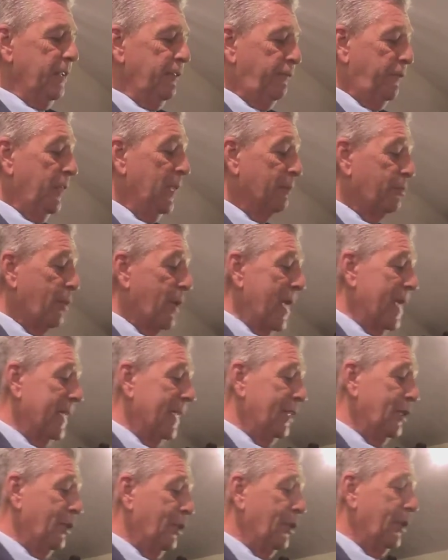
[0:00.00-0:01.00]
Philip
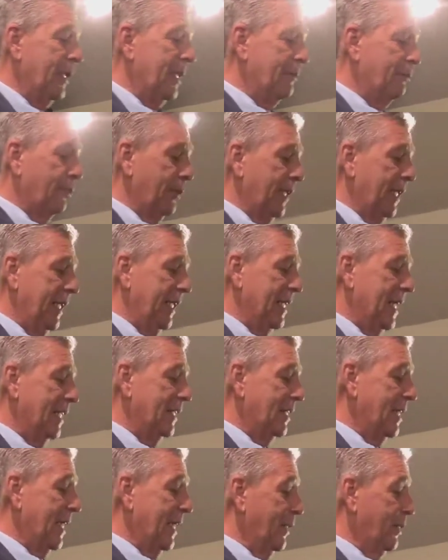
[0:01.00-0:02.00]
ran and heard him reading
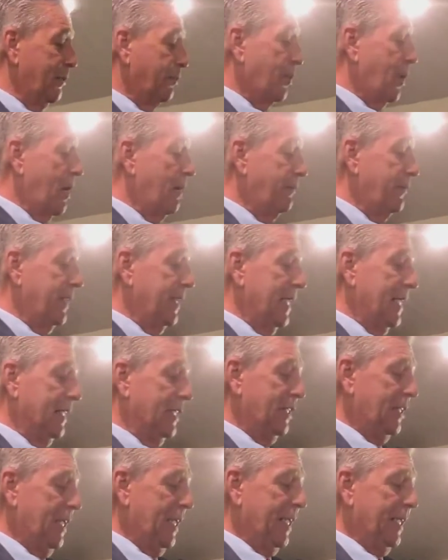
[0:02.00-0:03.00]
Isaiah the prophet
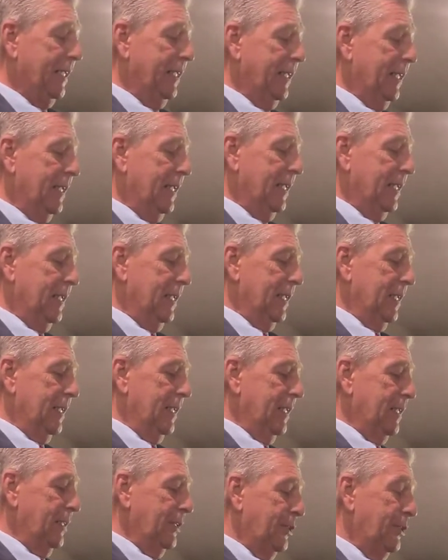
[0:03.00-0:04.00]
and said,
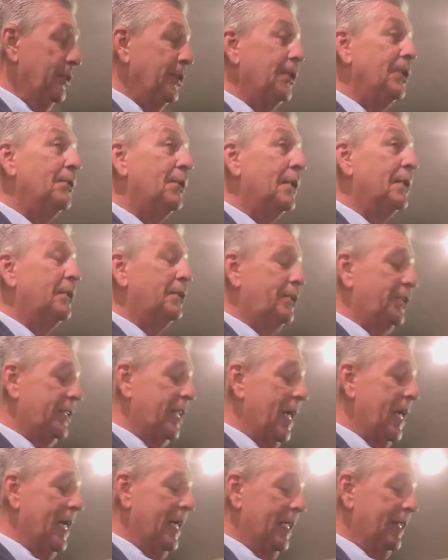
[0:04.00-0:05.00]
"Do you
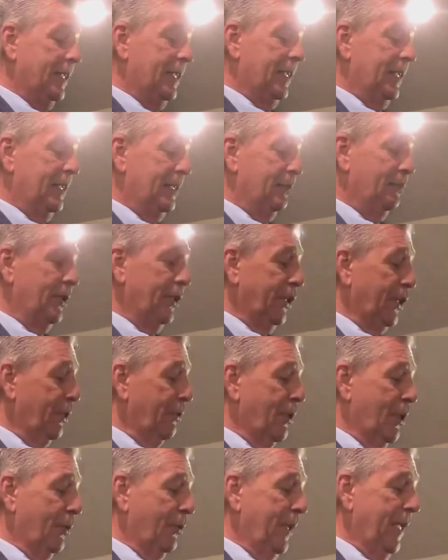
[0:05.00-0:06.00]
understand what
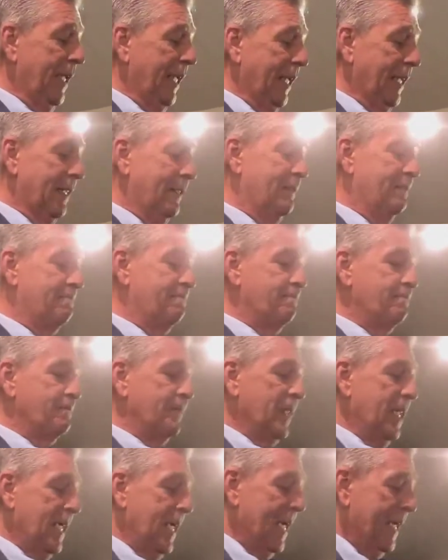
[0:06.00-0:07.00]
you are reading?"
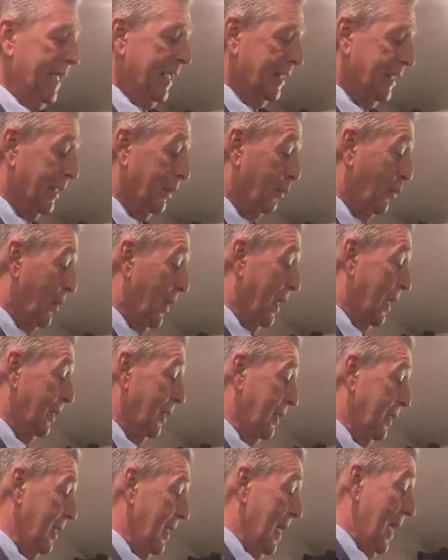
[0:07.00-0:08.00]
And he said,
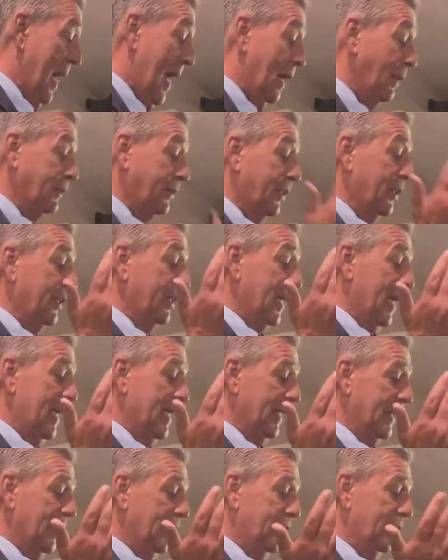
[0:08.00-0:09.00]
"Well, how could
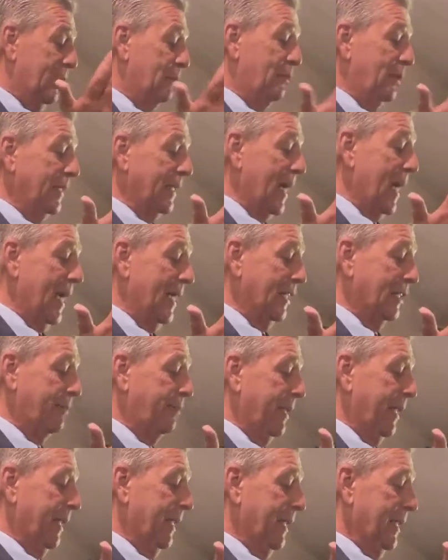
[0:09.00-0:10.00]
I unless someone guides
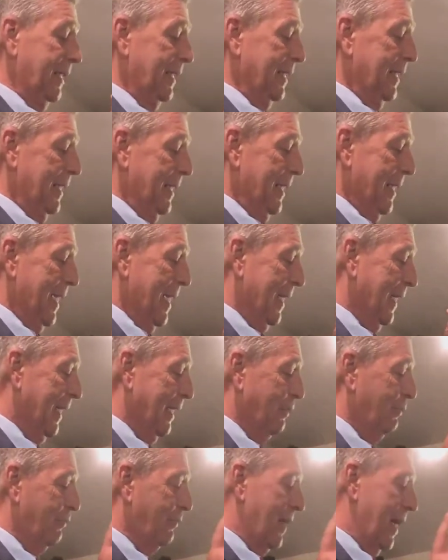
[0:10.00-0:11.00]
me?" And
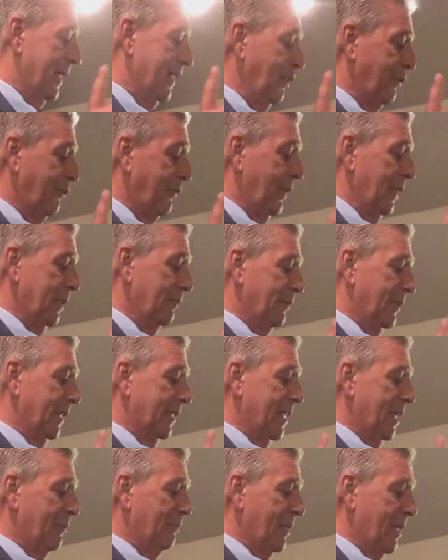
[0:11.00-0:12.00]
he invited Philip
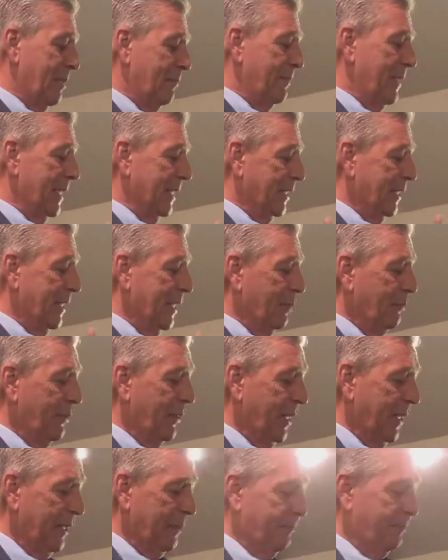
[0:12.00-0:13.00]
to come up and sit
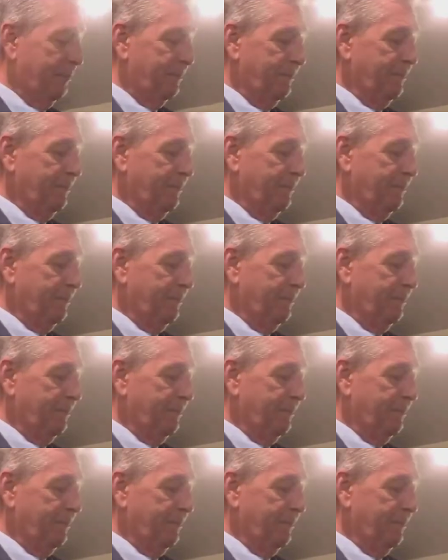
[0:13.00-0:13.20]
with him.